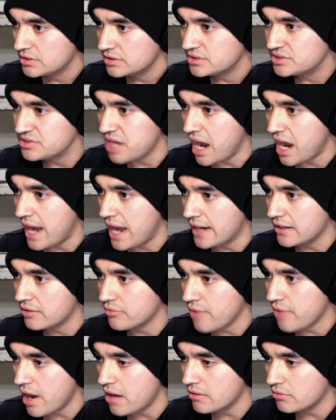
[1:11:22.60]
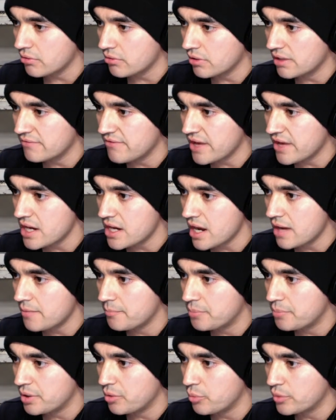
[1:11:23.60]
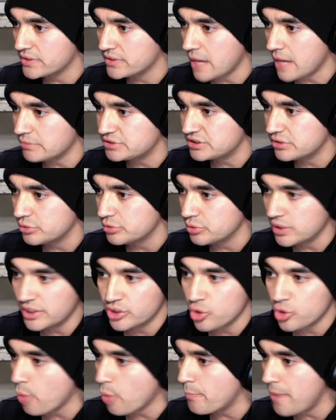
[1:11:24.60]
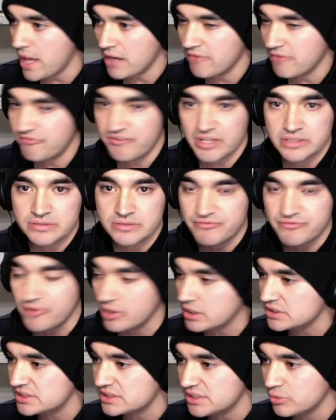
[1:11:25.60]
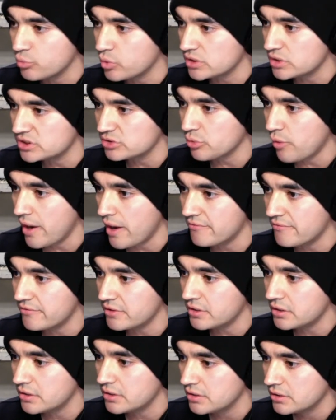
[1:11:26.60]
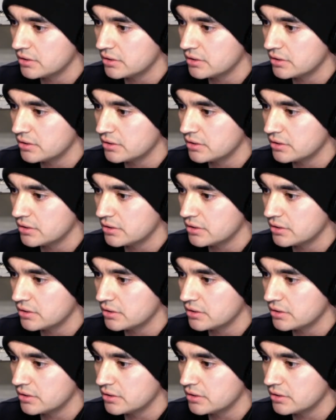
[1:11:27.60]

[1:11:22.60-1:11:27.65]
tie around Oliveira, but with absolutely no benefit to Ferguson whatsoever.